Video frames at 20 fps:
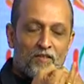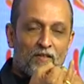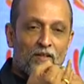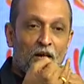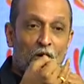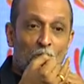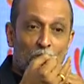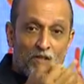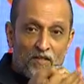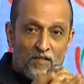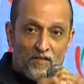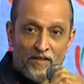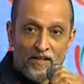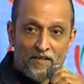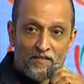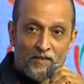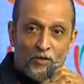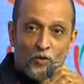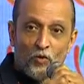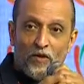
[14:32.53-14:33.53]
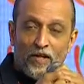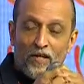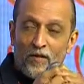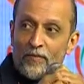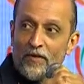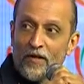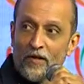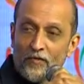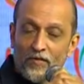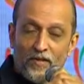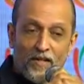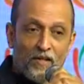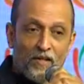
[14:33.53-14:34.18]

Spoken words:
now the stress due to NBFs.